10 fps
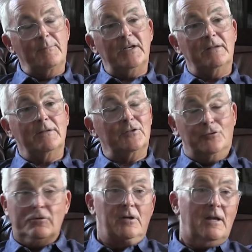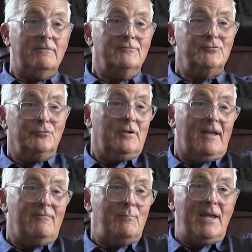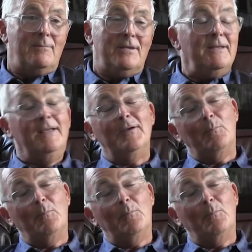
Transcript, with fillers: I mean, it could have, should have, maybe,